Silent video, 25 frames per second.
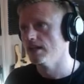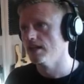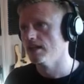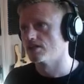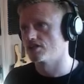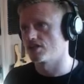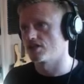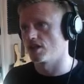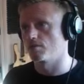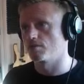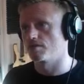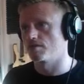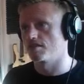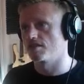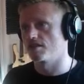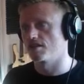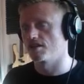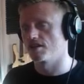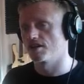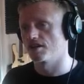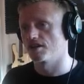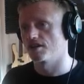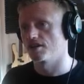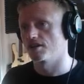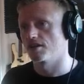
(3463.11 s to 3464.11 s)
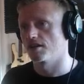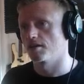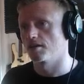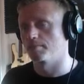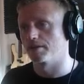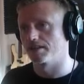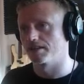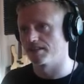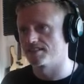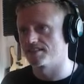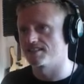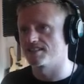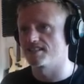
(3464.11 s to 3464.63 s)
So the
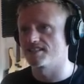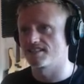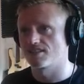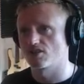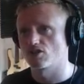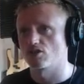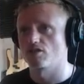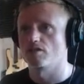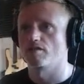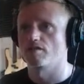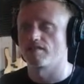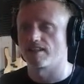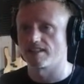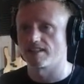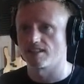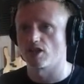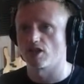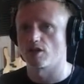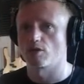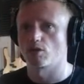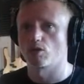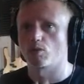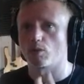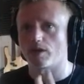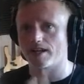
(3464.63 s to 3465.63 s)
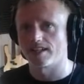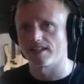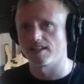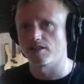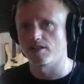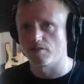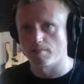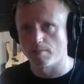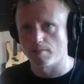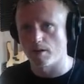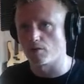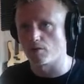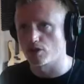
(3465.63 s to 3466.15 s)
ability to sort of like, you know, quickly
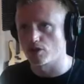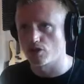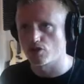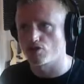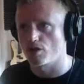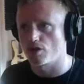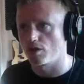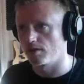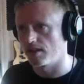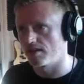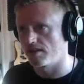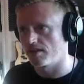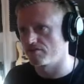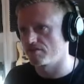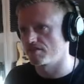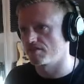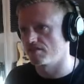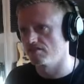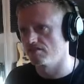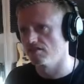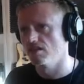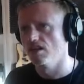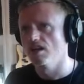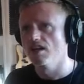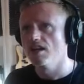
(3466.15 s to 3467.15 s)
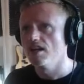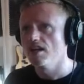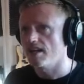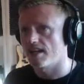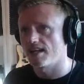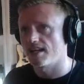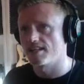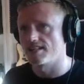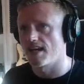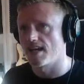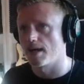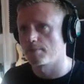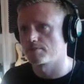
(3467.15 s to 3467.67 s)
remote control everything
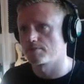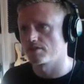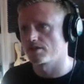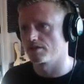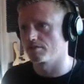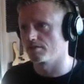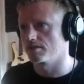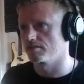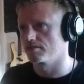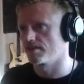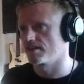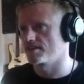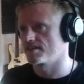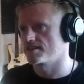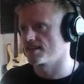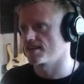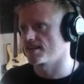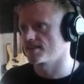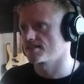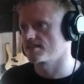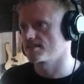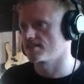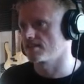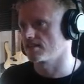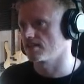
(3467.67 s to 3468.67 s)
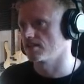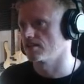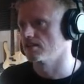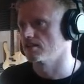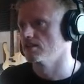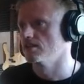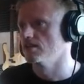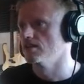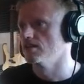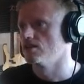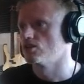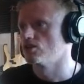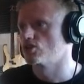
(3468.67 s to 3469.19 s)
is absolutely fantastic.
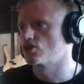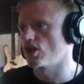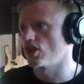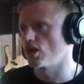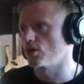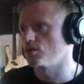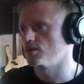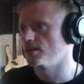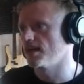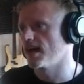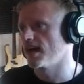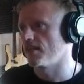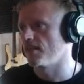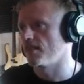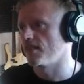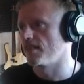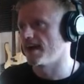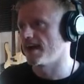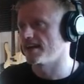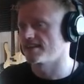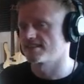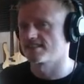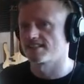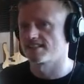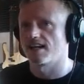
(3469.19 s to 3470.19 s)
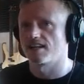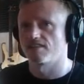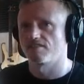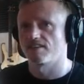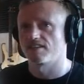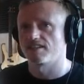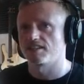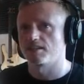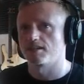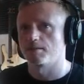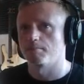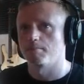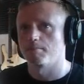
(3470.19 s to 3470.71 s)
So yeah, that's kind of
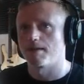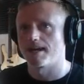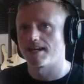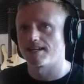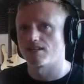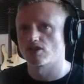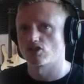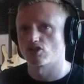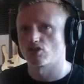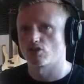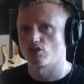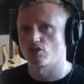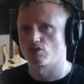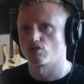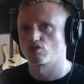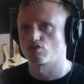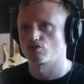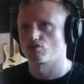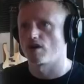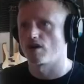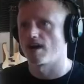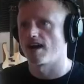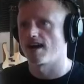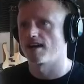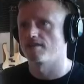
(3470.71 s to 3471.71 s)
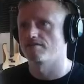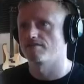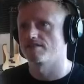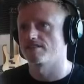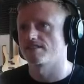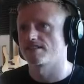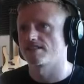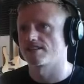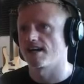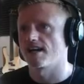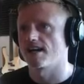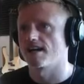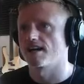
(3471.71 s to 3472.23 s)
like your main sort of driving
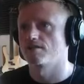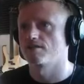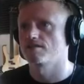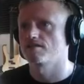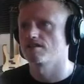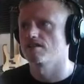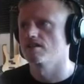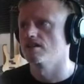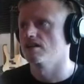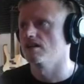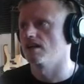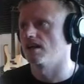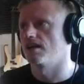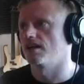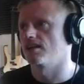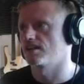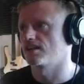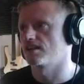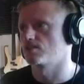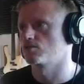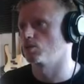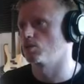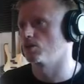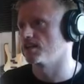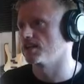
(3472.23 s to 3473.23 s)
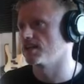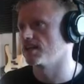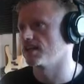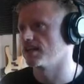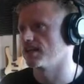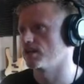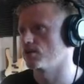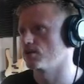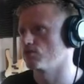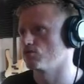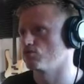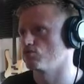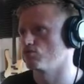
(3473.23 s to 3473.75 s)
sound. And that's what you
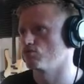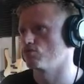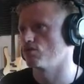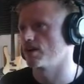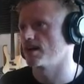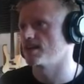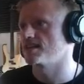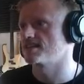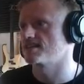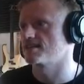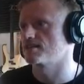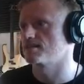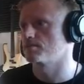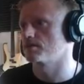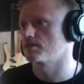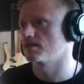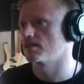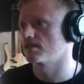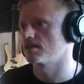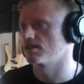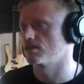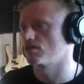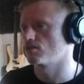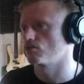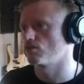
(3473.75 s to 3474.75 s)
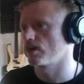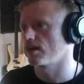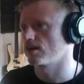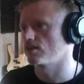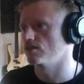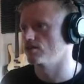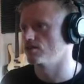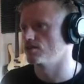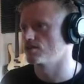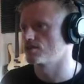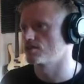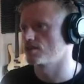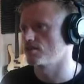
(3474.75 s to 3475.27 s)
hear right at the beginning of the
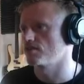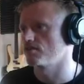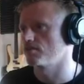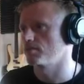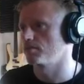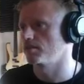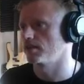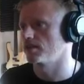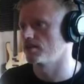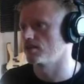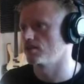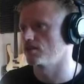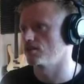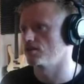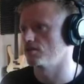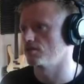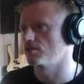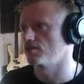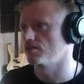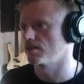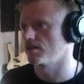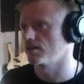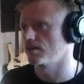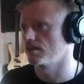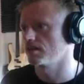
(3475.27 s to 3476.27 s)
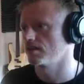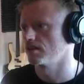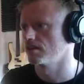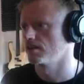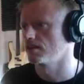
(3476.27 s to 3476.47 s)
record. So if I play the whole thing.